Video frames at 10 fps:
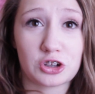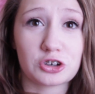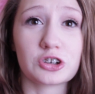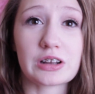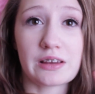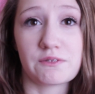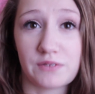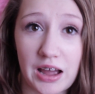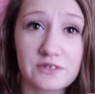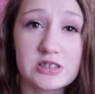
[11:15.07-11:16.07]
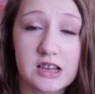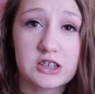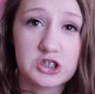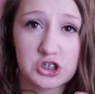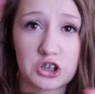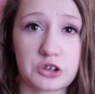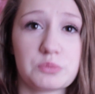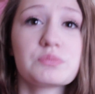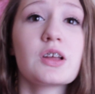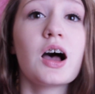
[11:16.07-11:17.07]
Literally 5 seconds
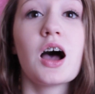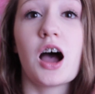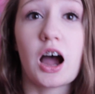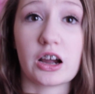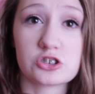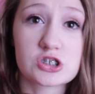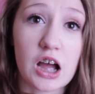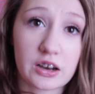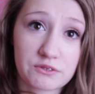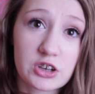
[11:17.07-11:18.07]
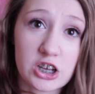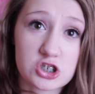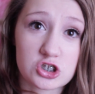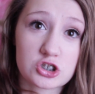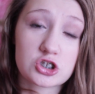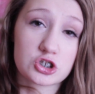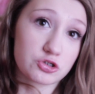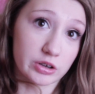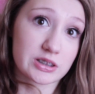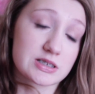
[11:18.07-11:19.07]
ago, I just got an invitation to
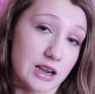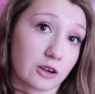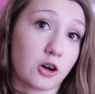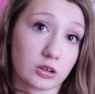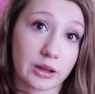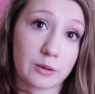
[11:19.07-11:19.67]
join the Style Hall